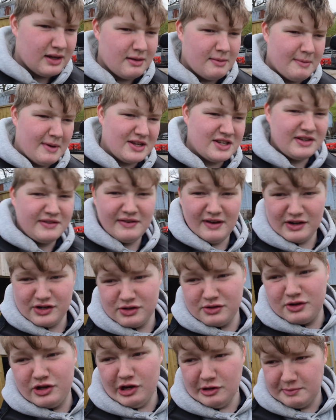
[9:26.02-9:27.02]
messy
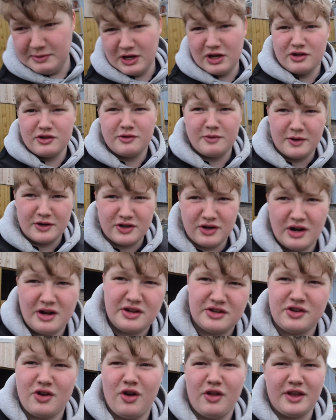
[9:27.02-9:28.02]
fashion, just because we're trying to
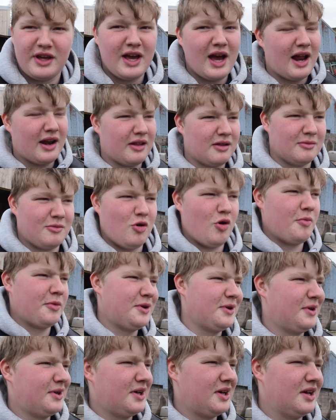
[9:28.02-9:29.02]
sort the yard at the
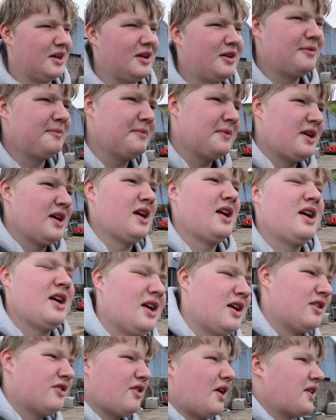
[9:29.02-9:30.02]
moment,
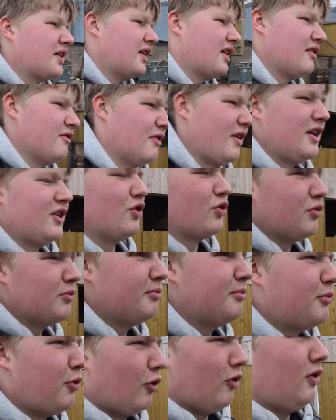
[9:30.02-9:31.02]
try and get it redone.
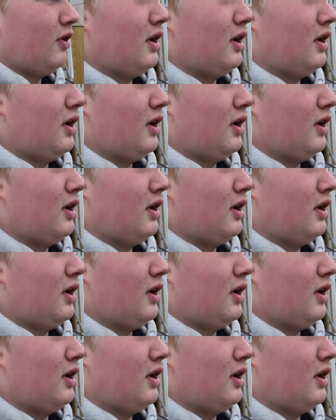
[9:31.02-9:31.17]
But